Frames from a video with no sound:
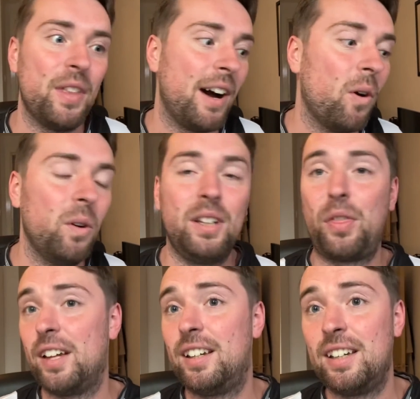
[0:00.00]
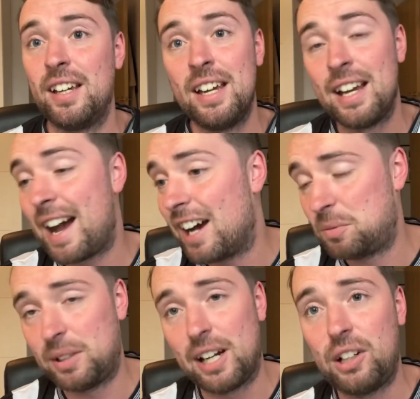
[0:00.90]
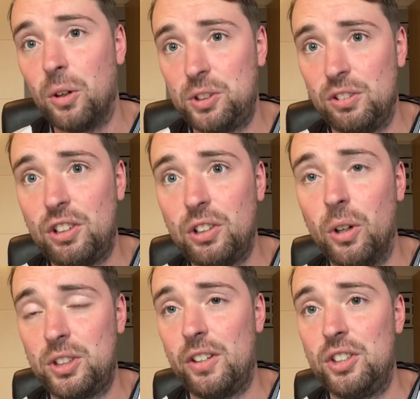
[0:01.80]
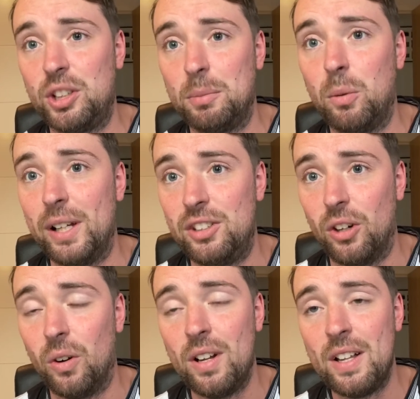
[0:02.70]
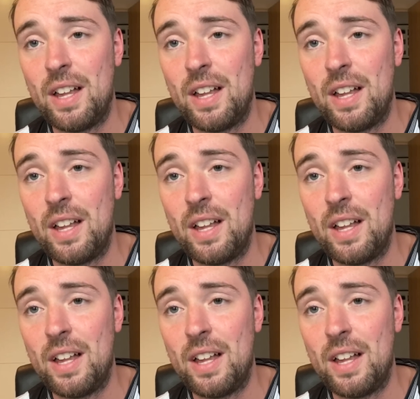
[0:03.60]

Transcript: And I only think as we get closer and closer to the summer window,